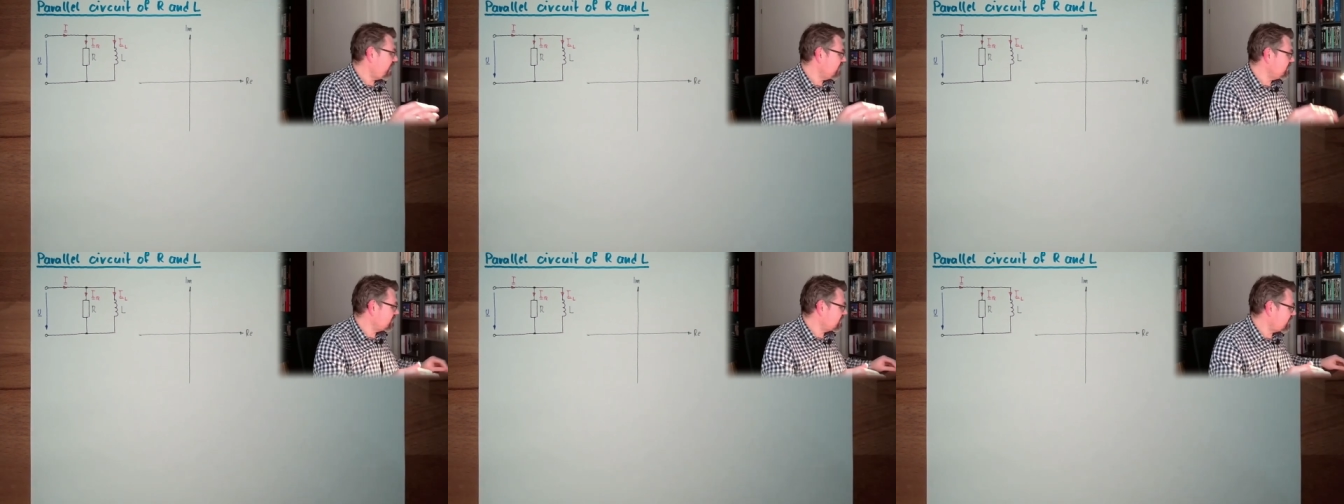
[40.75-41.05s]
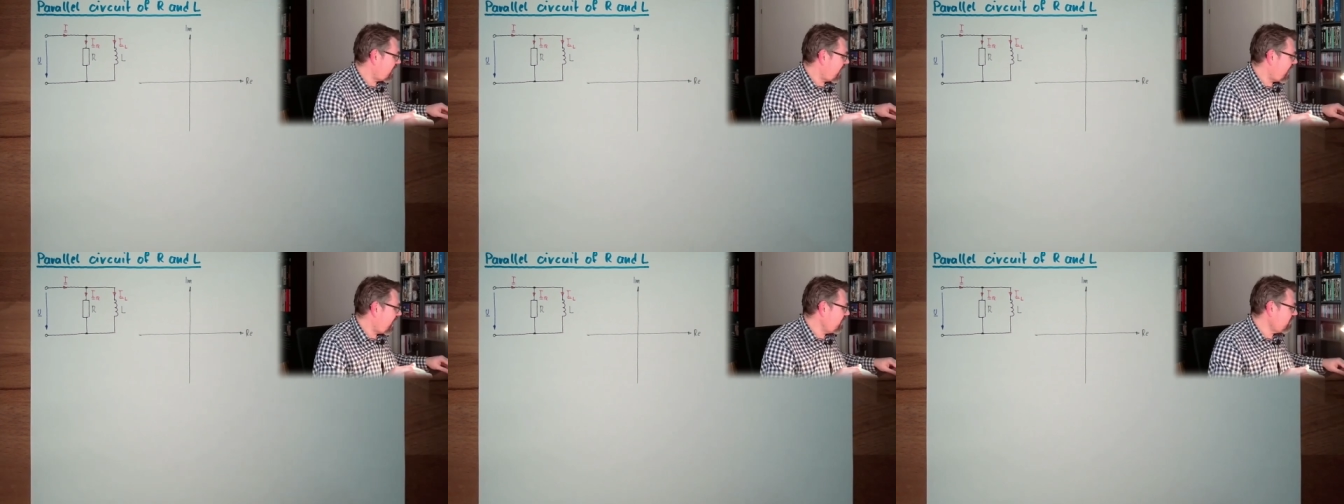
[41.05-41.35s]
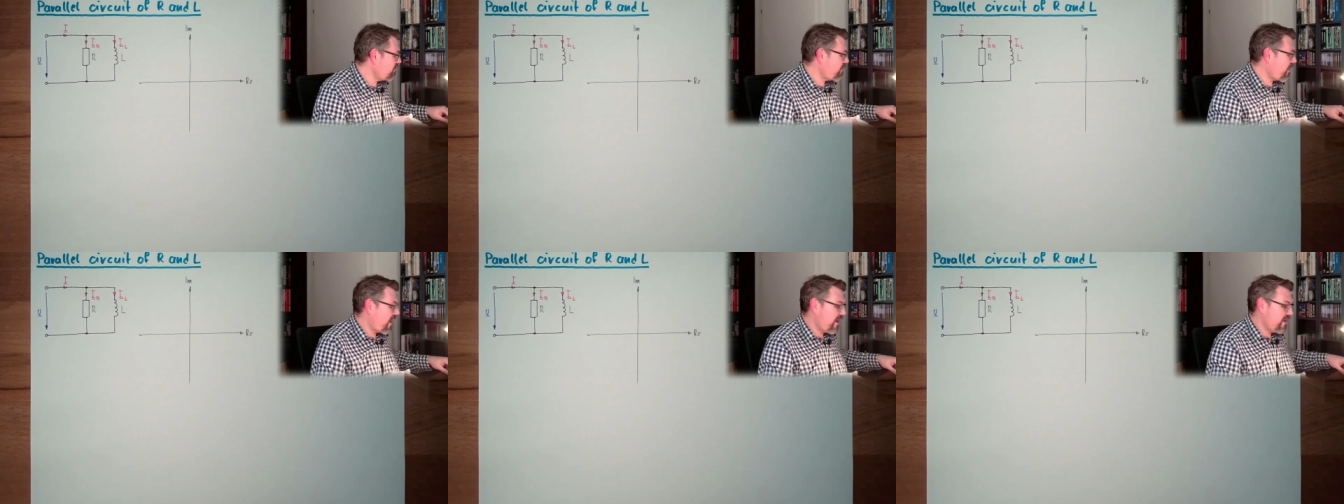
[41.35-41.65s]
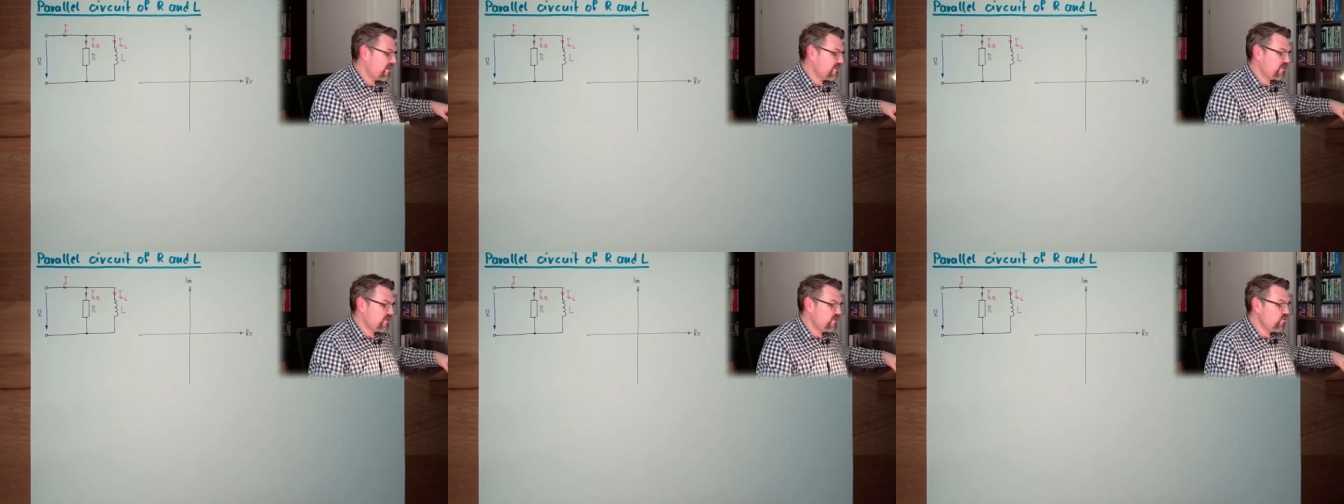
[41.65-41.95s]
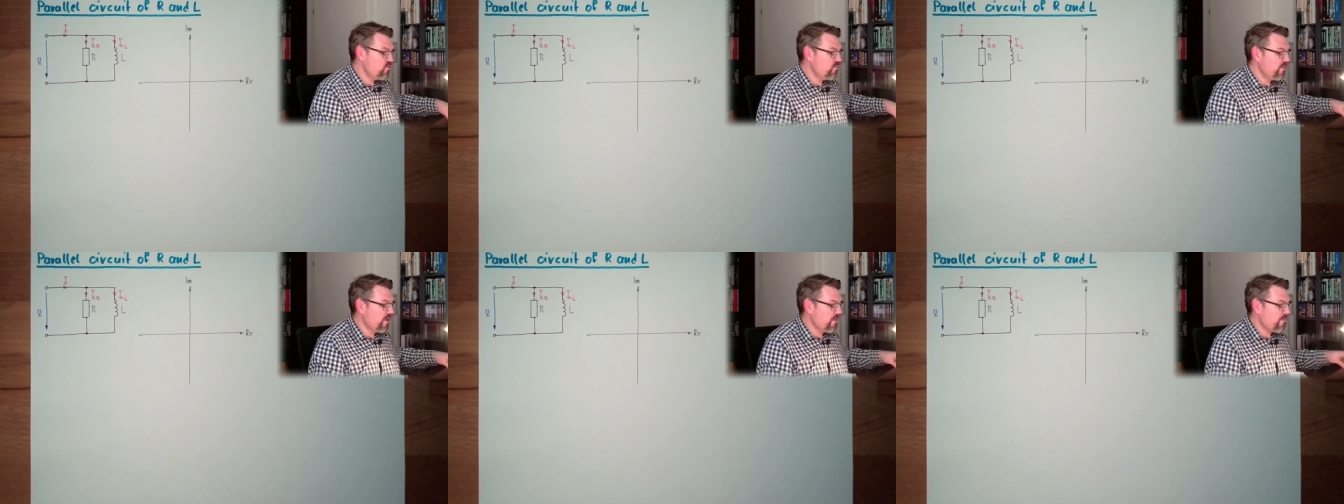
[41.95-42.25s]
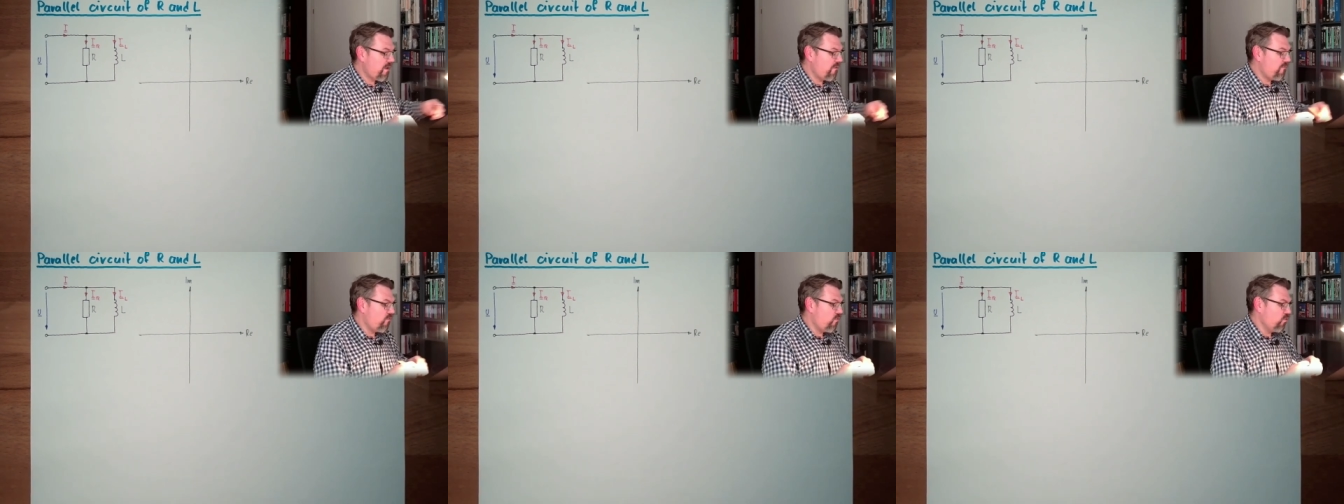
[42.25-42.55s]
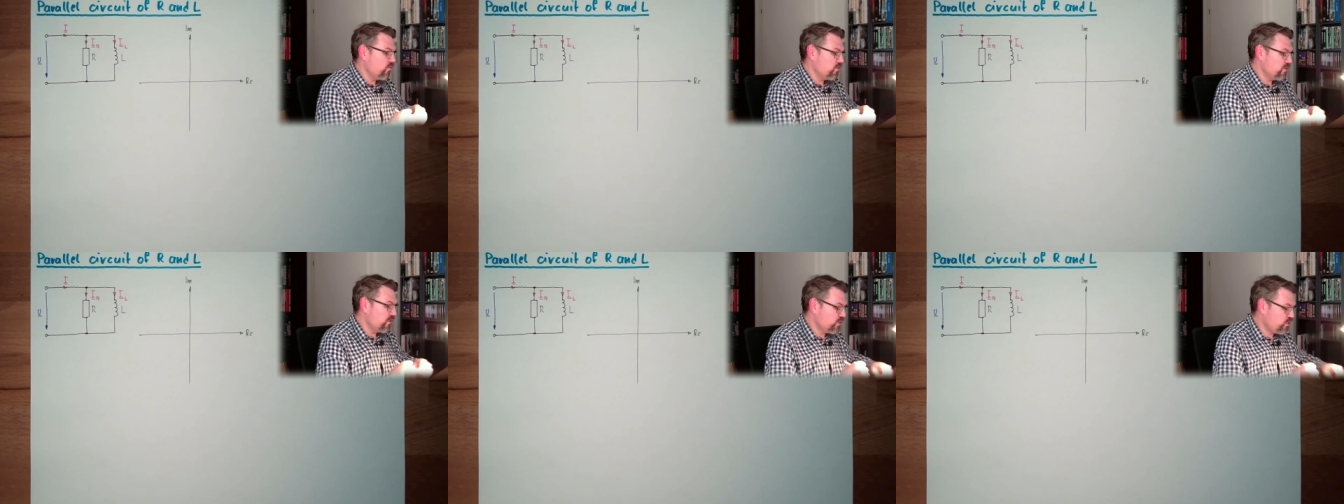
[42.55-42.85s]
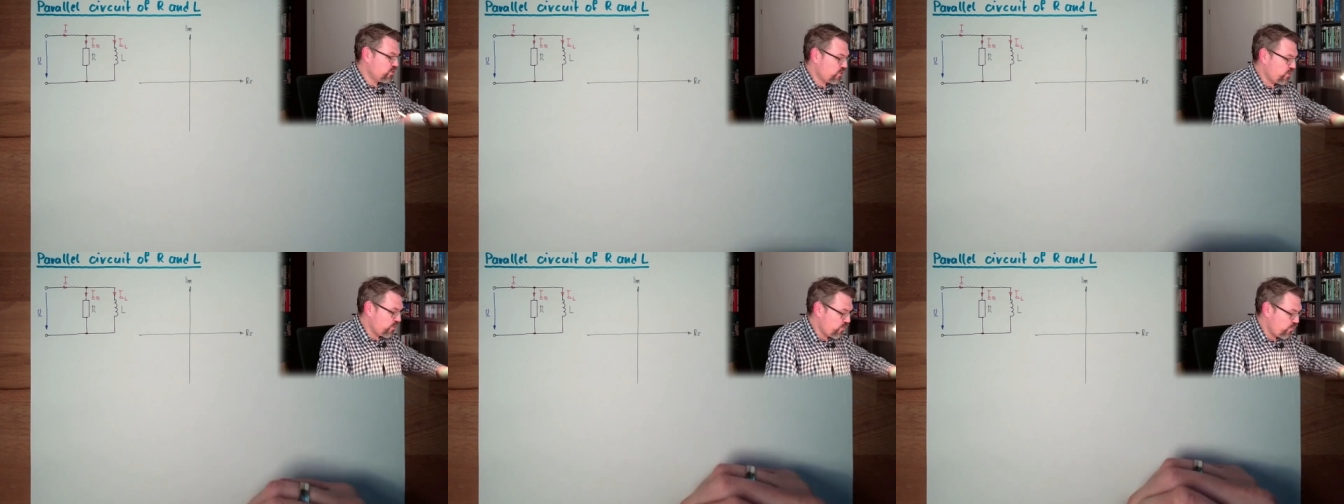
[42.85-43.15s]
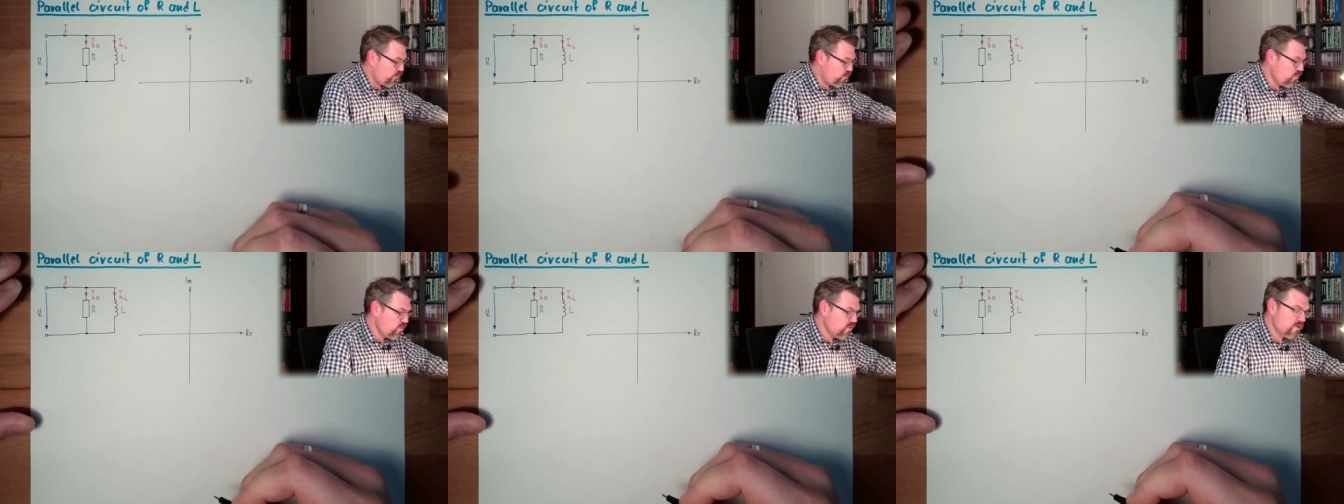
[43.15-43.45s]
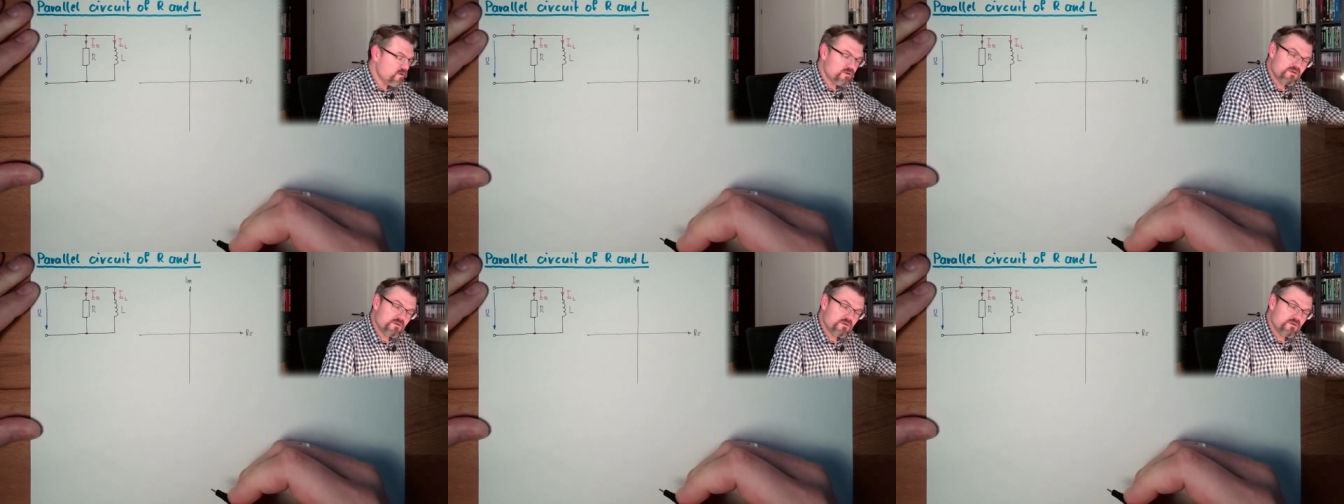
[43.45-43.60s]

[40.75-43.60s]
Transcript: start by assuming my voltage U.